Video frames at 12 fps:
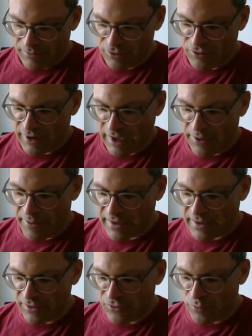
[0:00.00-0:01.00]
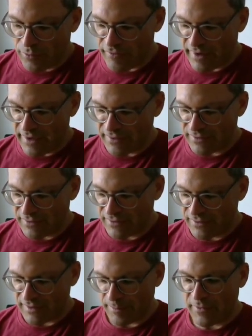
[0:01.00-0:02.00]
directly supervise
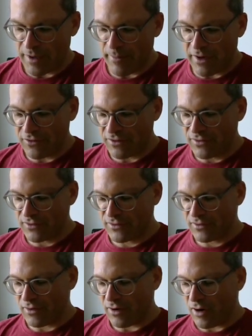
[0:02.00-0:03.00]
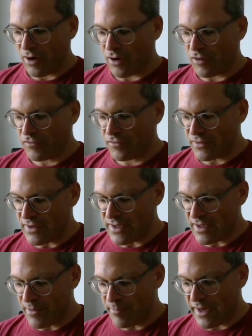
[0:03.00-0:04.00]
some dimensions of the
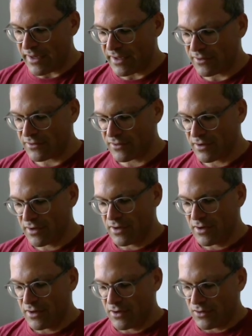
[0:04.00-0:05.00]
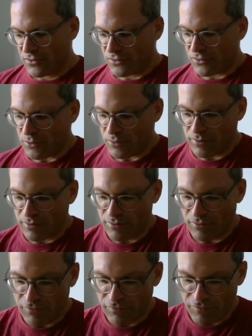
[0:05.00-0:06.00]
embeddings. So,
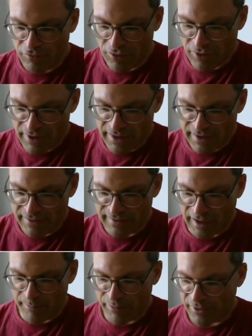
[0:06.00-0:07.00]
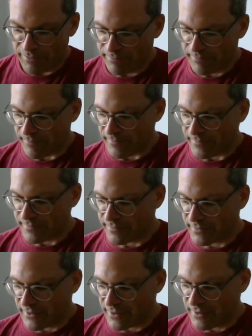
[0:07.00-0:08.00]
for example,
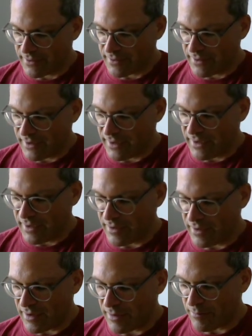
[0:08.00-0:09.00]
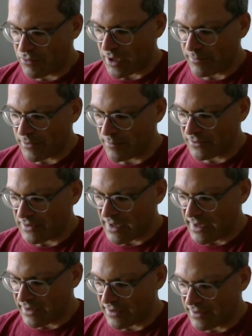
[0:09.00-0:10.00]
in problems
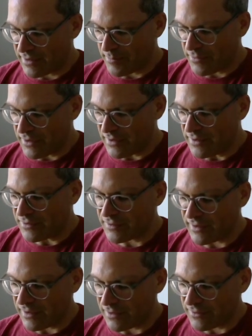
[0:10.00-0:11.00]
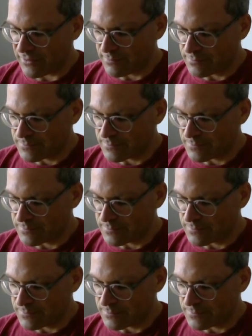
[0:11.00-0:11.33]
like the yeast cells,